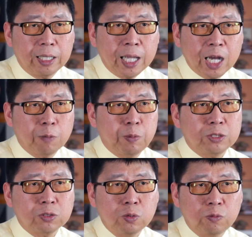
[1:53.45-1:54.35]
and
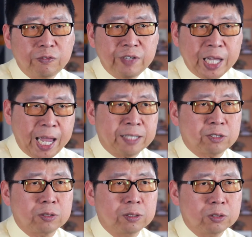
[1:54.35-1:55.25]
help us to
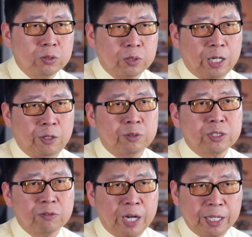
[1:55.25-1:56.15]
react to
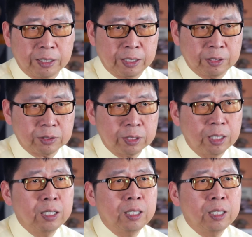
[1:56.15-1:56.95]
our surroundings.